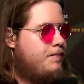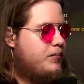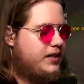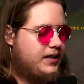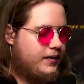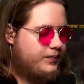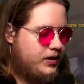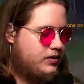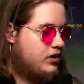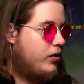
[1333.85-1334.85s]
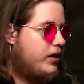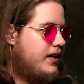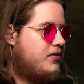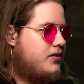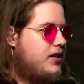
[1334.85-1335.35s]
But yeah. So
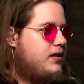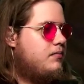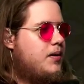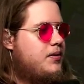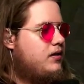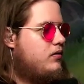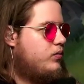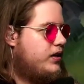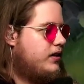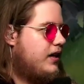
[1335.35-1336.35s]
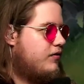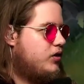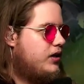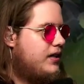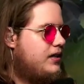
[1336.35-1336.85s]
another thing maybe we can have a
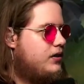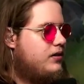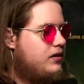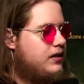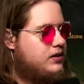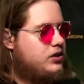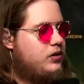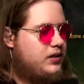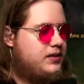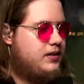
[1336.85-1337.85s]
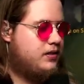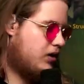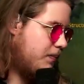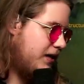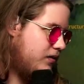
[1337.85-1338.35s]
look at here is you can see the
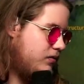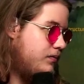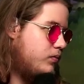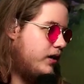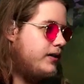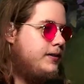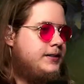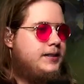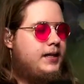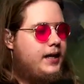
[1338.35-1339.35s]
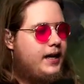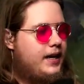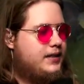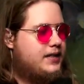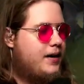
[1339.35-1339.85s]
top lane, right?
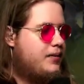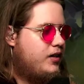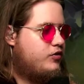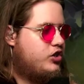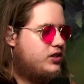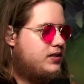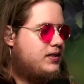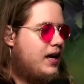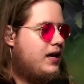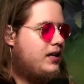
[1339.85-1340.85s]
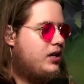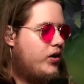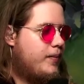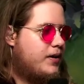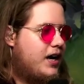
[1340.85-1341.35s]
And I'm kind of just staying here.
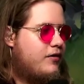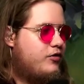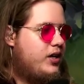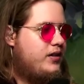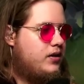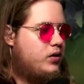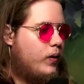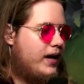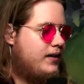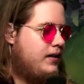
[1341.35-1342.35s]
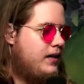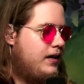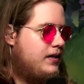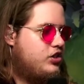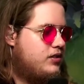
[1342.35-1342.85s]
I'm covering the Gwen
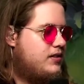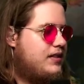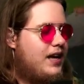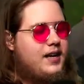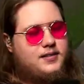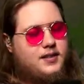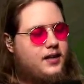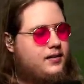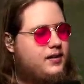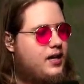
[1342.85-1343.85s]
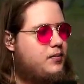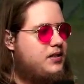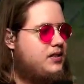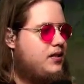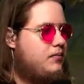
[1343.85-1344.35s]
just in case that the enemy
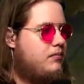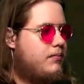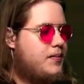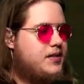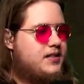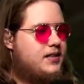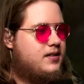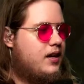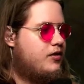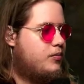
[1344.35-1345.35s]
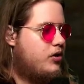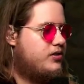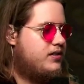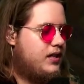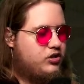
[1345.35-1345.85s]
team maybe sends another
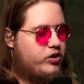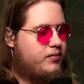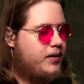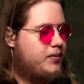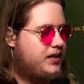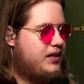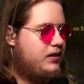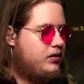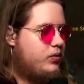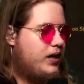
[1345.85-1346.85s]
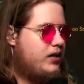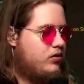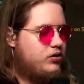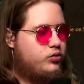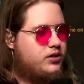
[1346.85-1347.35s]
person. They try to maybe kill Gwen or
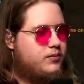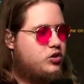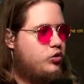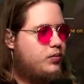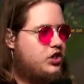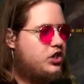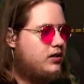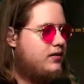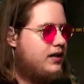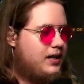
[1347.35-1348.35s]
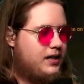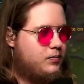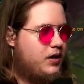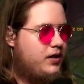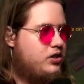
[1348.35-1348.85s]
do some stupid shit that I can
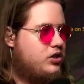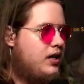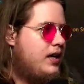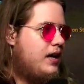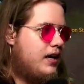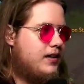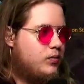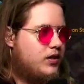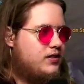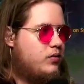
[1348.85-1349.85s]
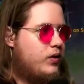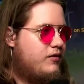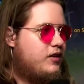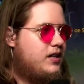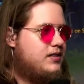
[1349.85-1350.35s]
punish. And then once the
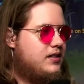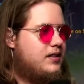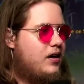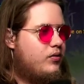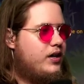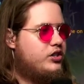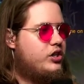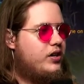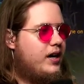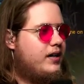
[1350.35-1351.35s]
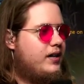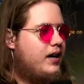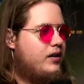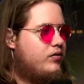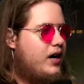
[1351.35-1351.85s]
wave is in tower range here, I
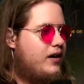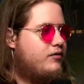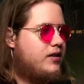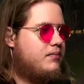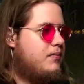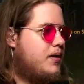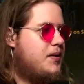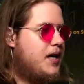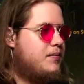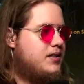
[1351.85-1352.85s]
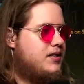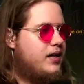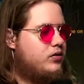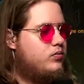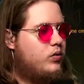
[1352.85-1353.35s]
arrive and maybe I miss
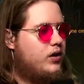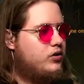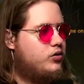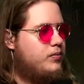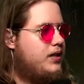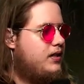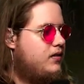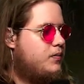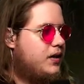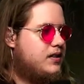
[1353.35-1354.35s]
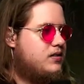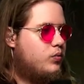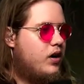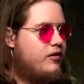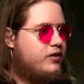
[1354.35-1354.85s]
like 1 or 2 minions, but it's
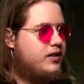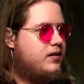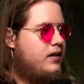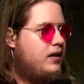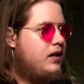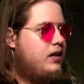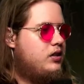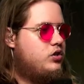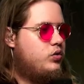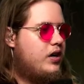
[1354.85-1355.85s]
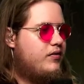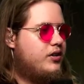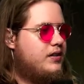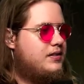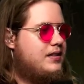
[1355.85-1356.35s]
worth it to cover this.